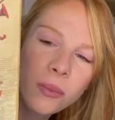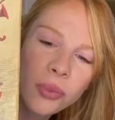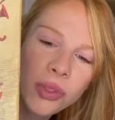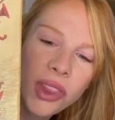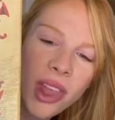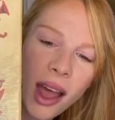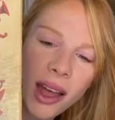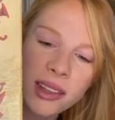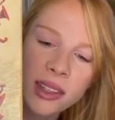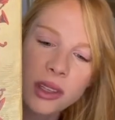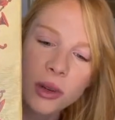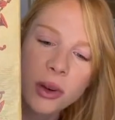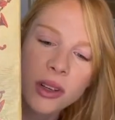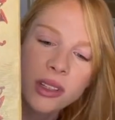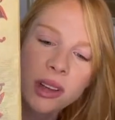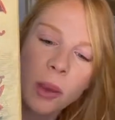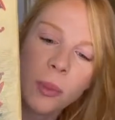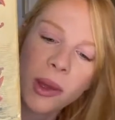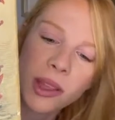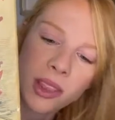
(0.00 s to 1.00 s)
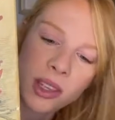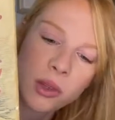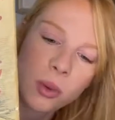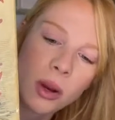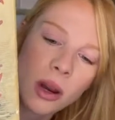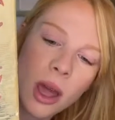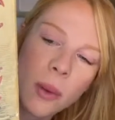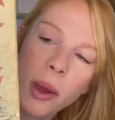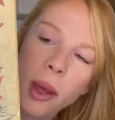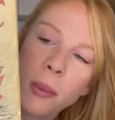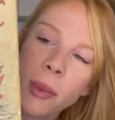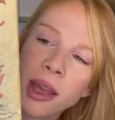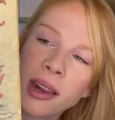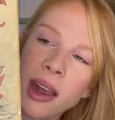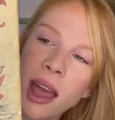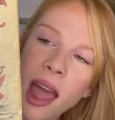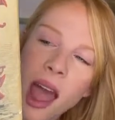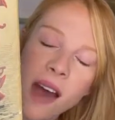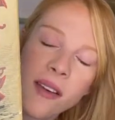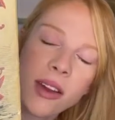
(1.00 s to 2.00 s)
that's the reason I picked this one up. I might not
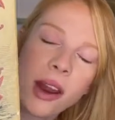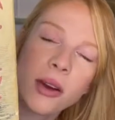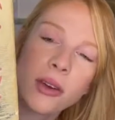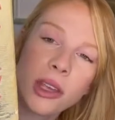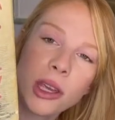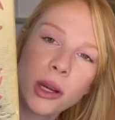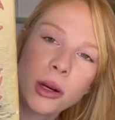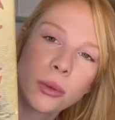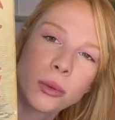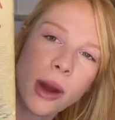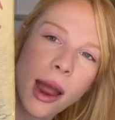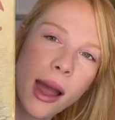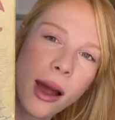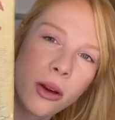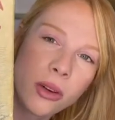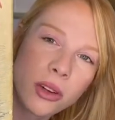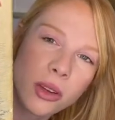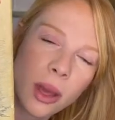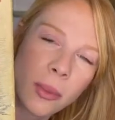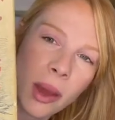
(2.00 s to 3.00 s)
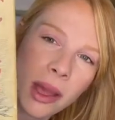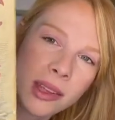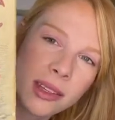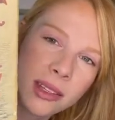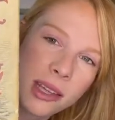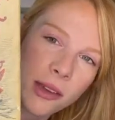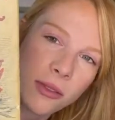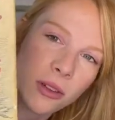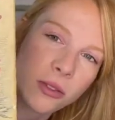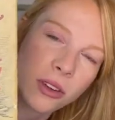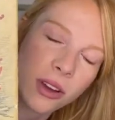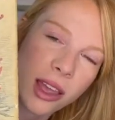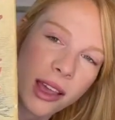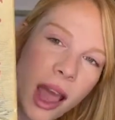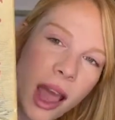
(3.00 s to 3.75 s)
have it out year round. I might save it for like